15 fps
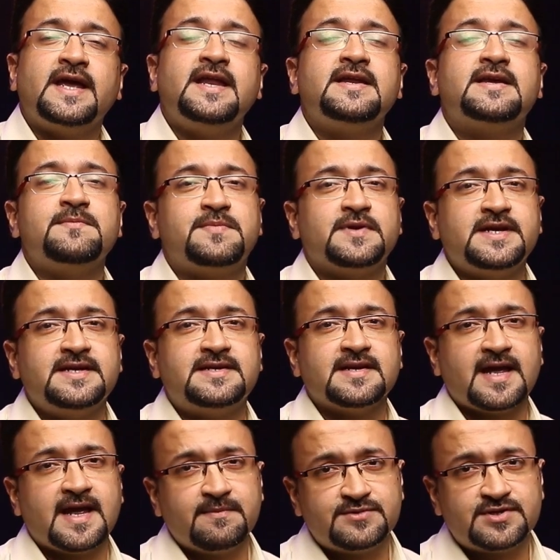incomplete
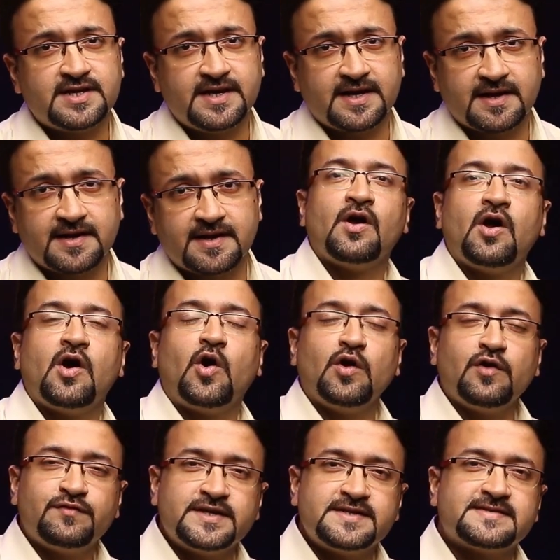emptying. All
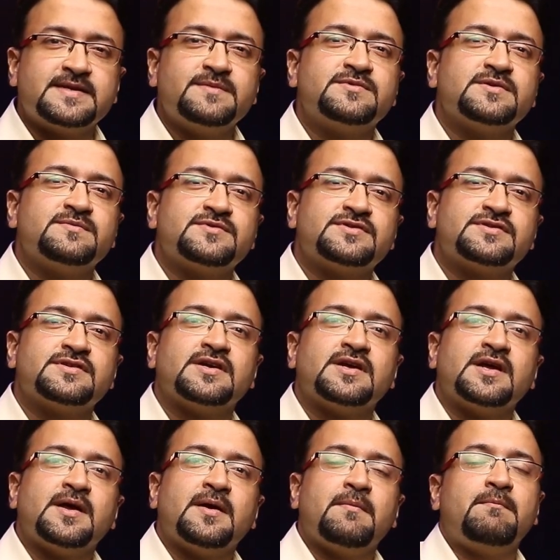of these symptoms
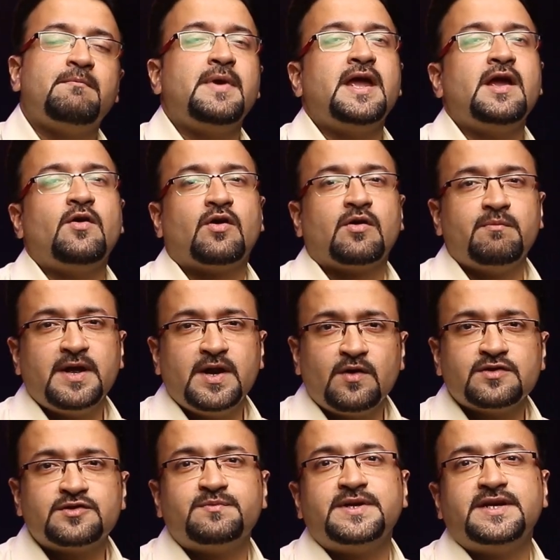may or may
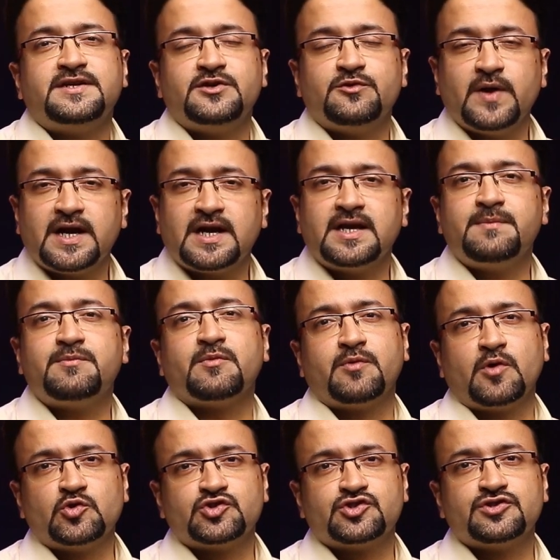not be directly
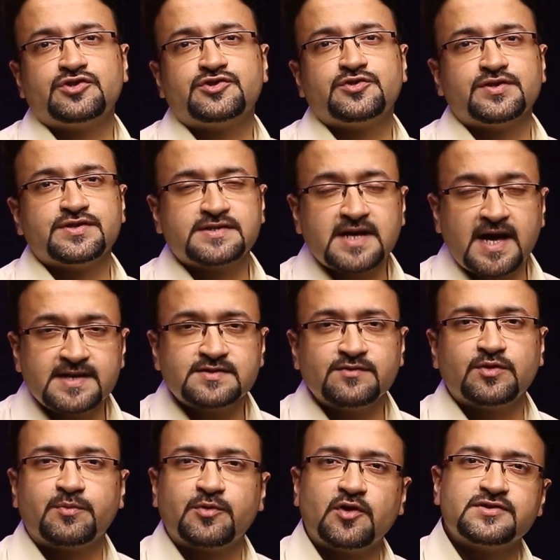proportional to the size of
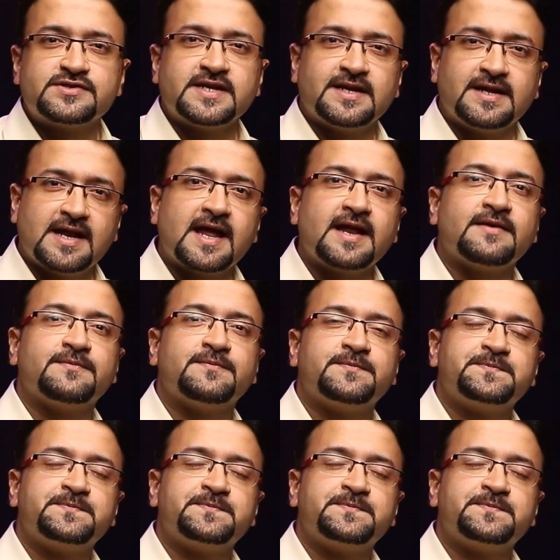the prostate gland.